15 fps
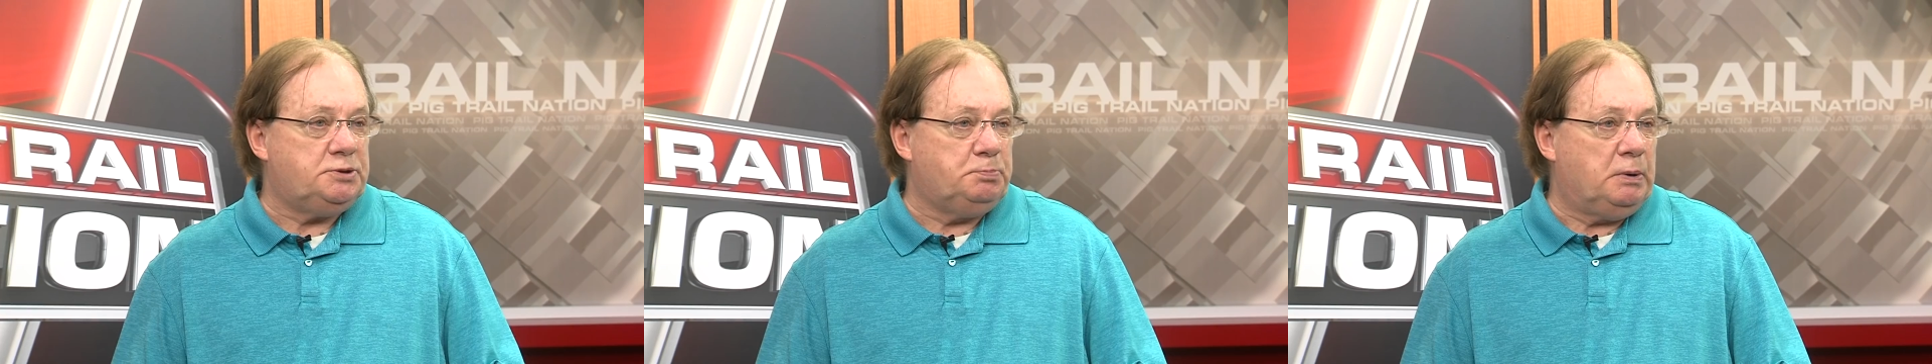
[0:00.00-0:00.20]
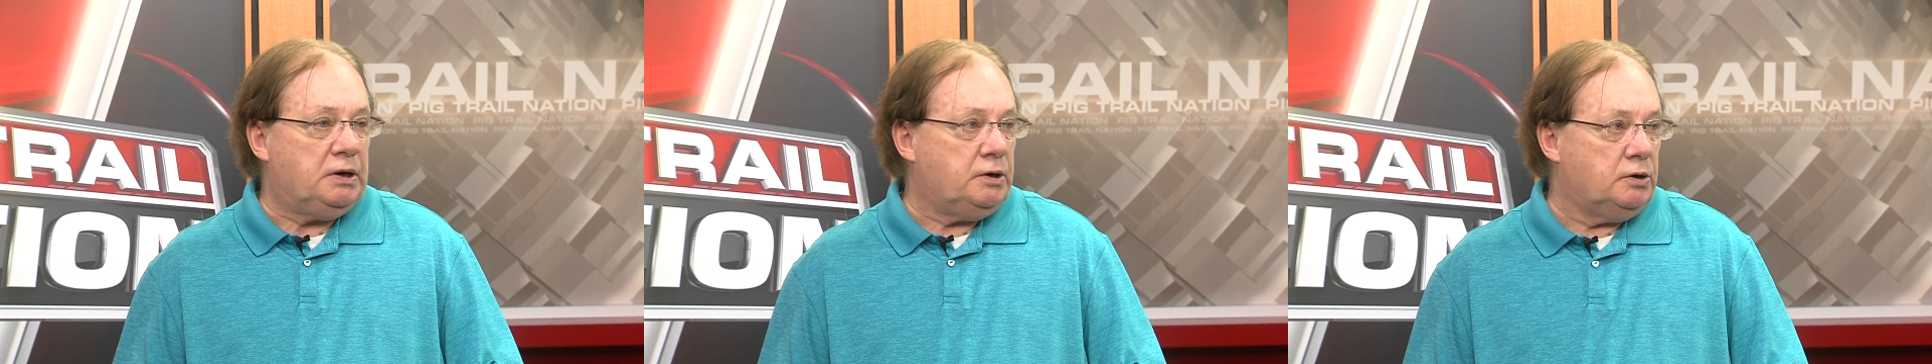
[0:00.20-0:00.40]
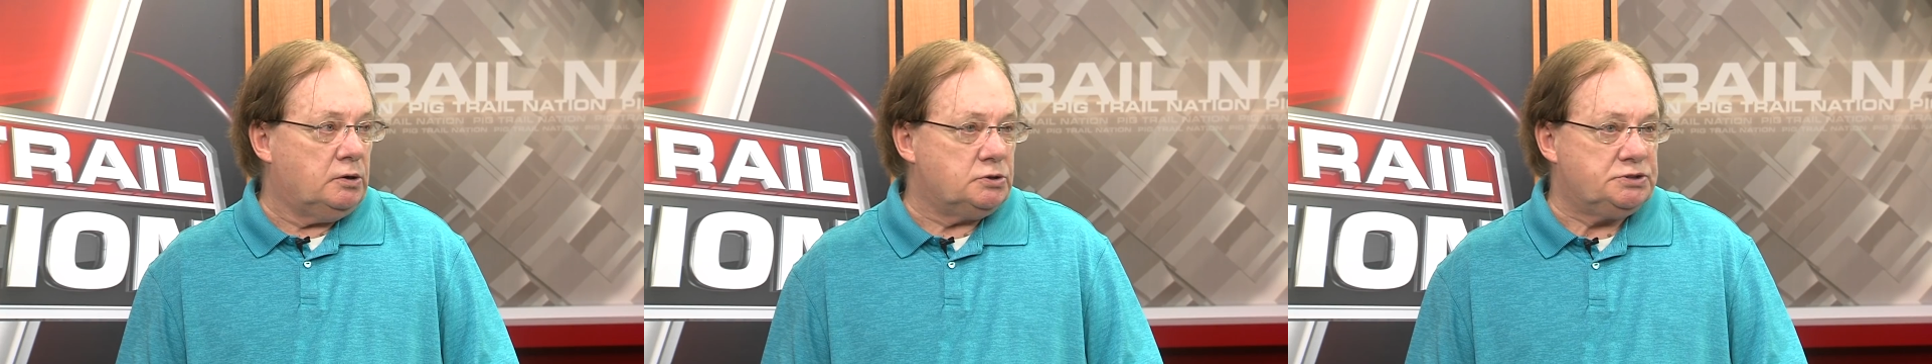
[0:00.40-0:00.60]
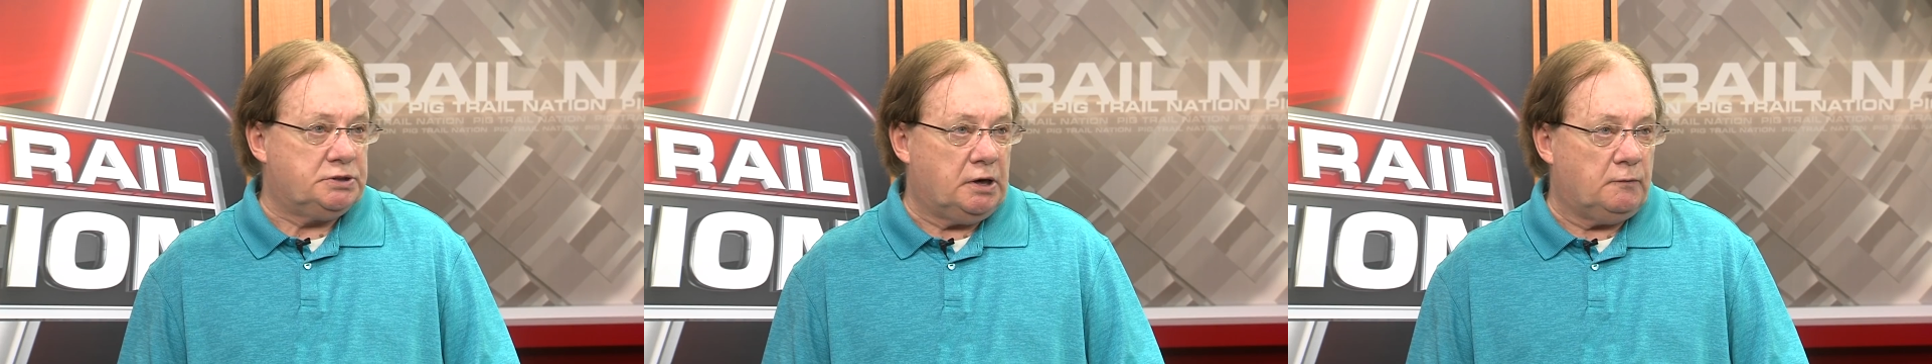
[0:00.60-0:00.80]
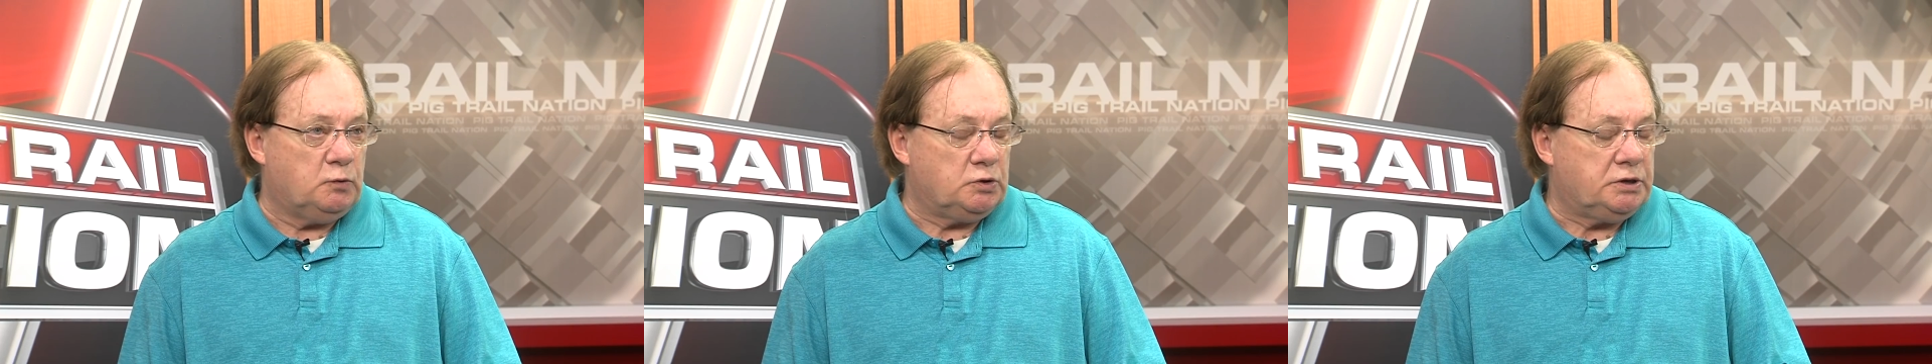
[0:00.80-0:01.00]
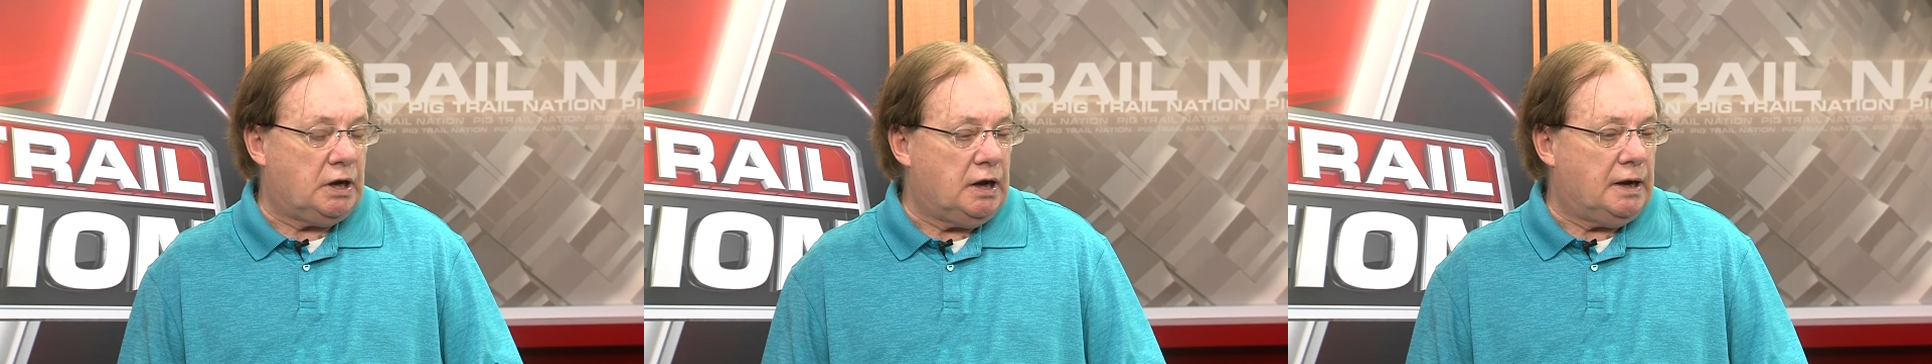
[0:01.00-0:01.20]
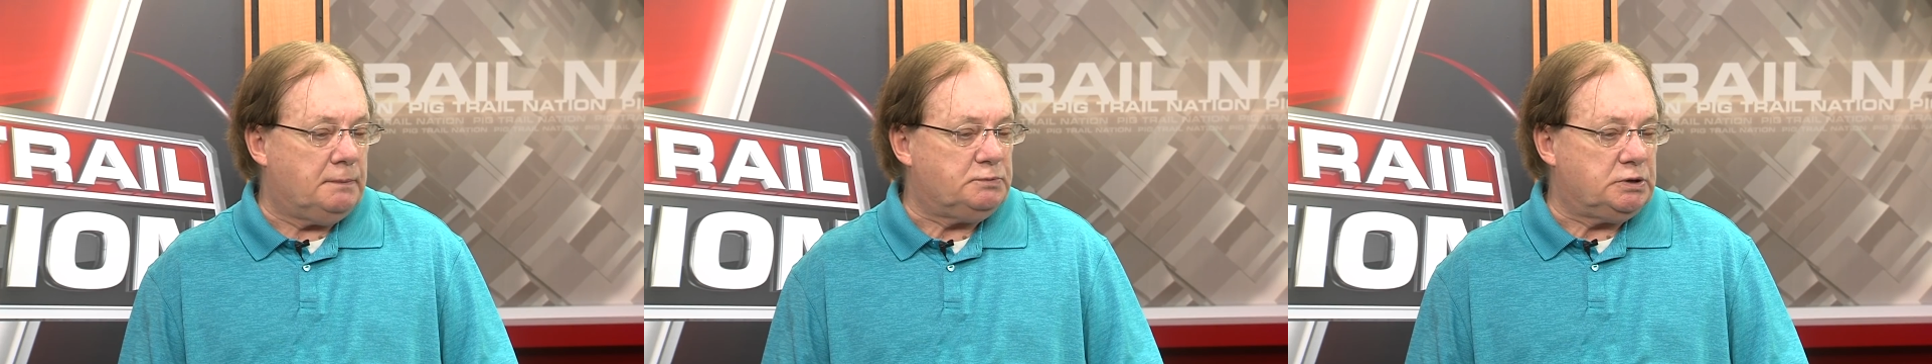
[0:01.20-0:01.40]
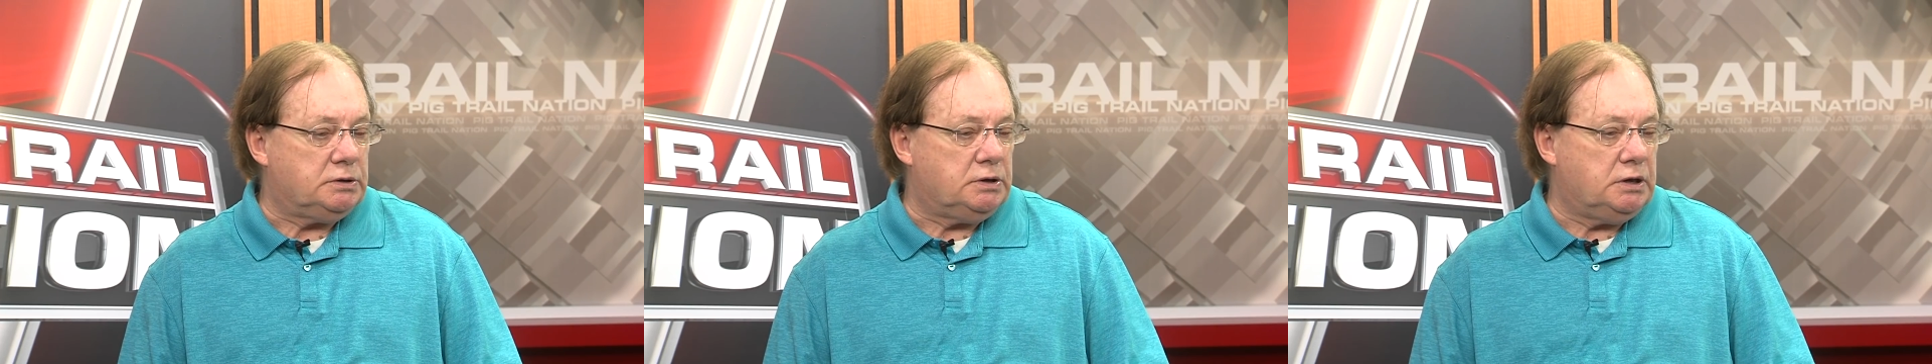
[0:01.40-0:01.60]
been here several
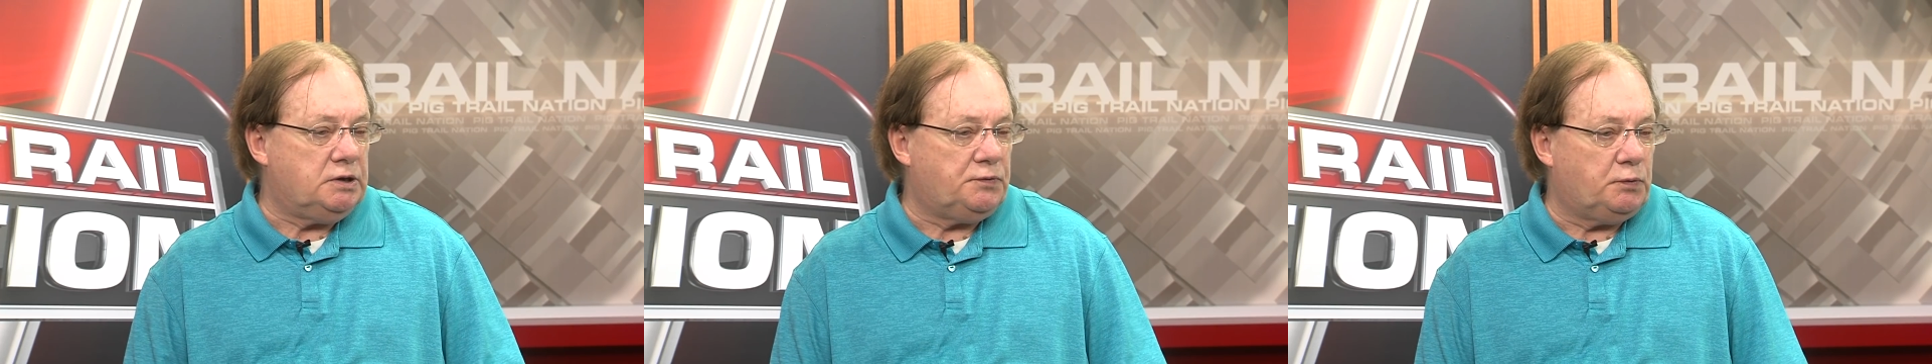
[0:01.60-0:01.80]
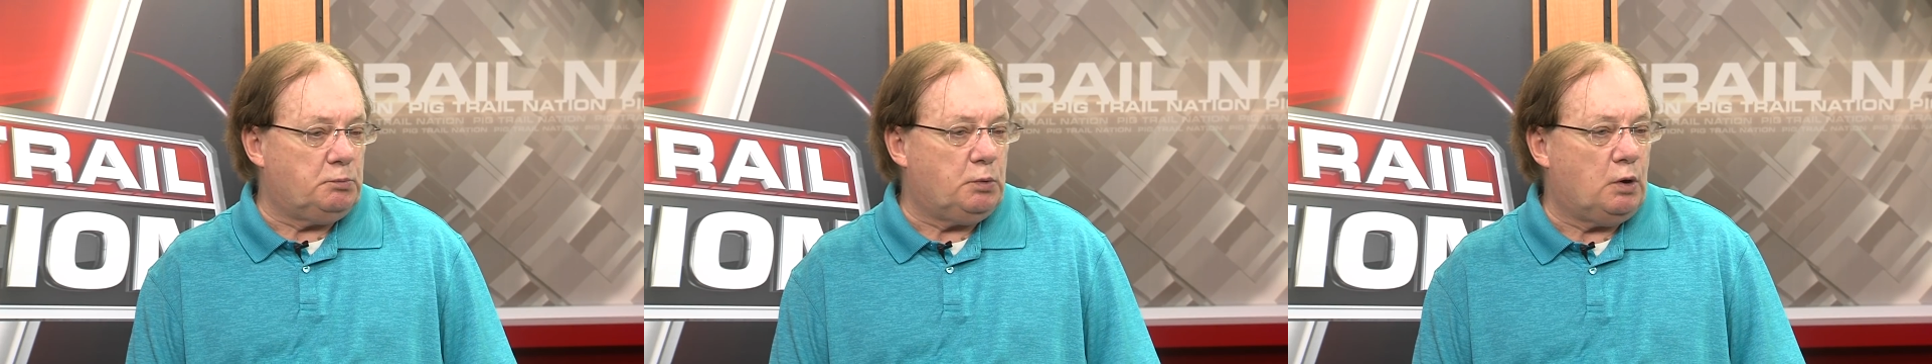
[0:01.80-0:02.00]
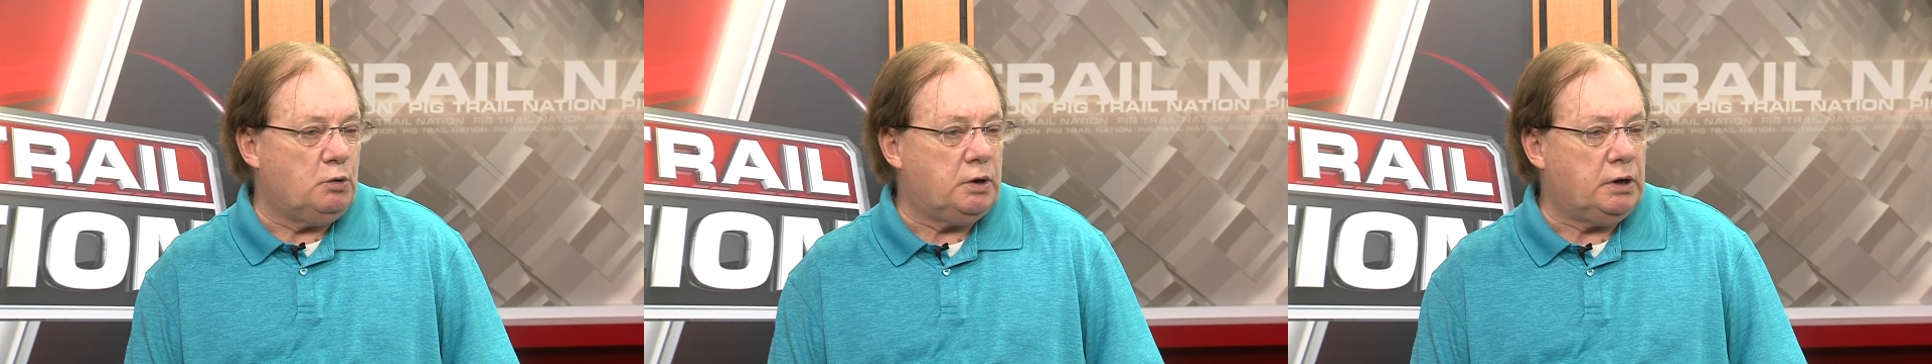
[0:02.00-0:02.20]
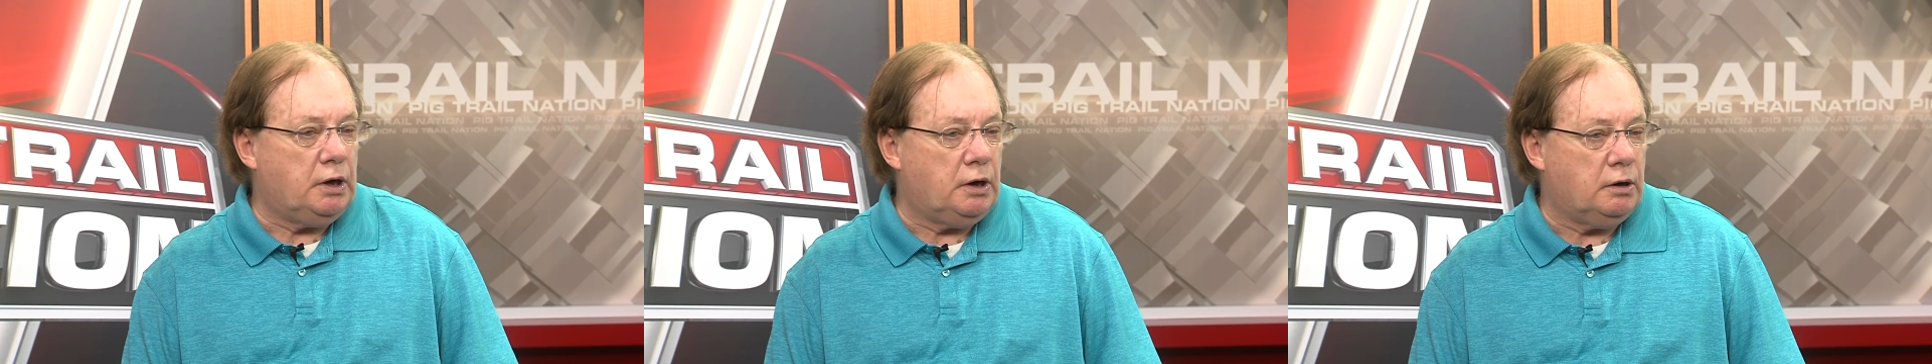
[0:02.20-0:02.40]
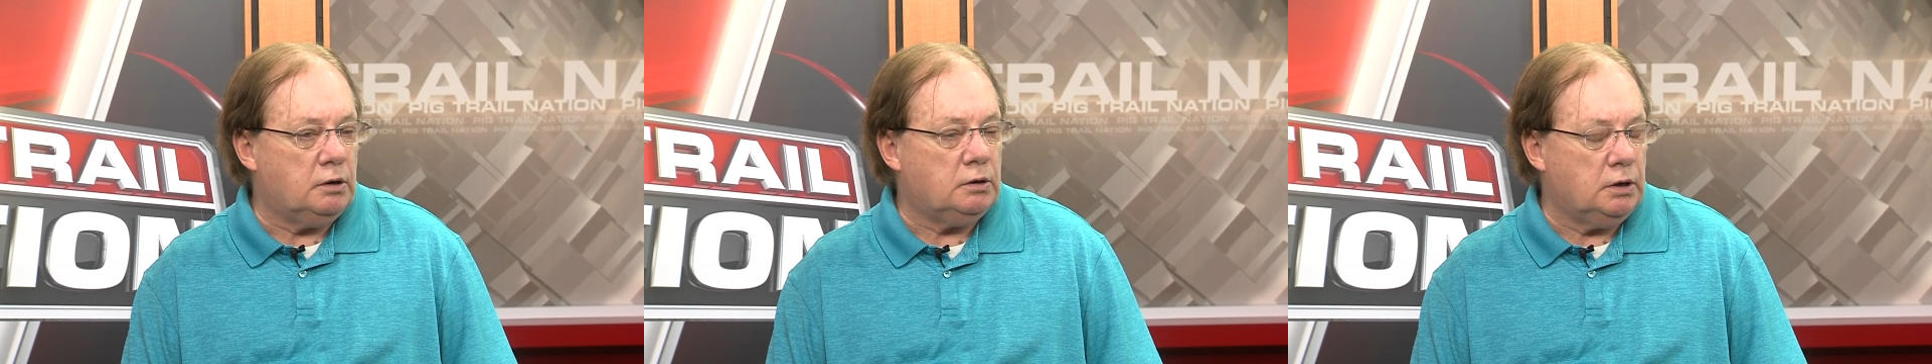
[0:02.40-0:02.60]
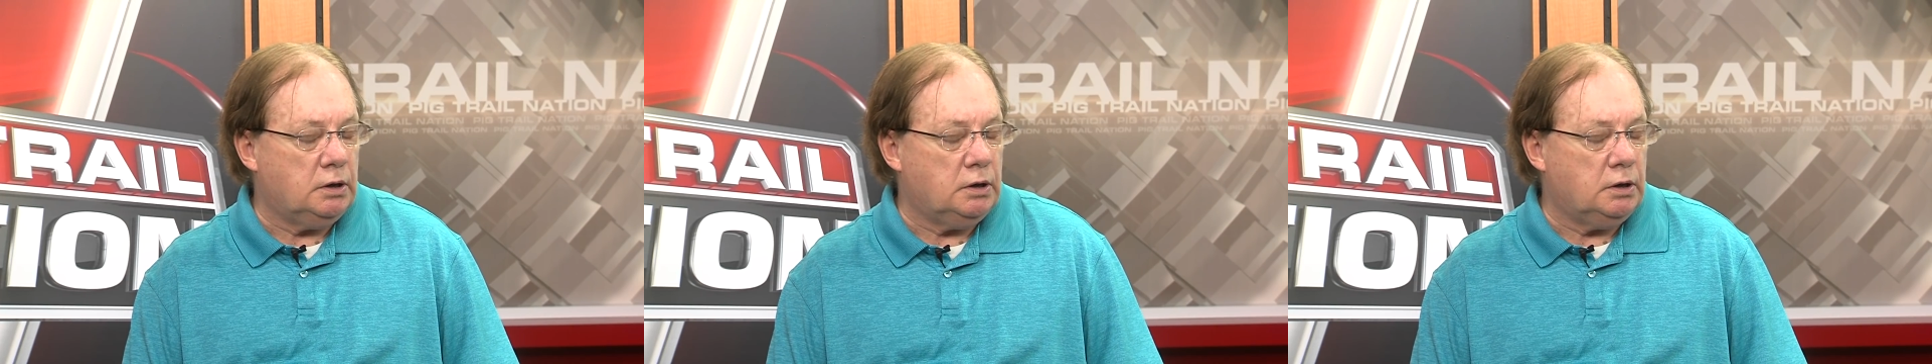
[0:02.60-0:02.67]
times, and he's from Broken Arrow,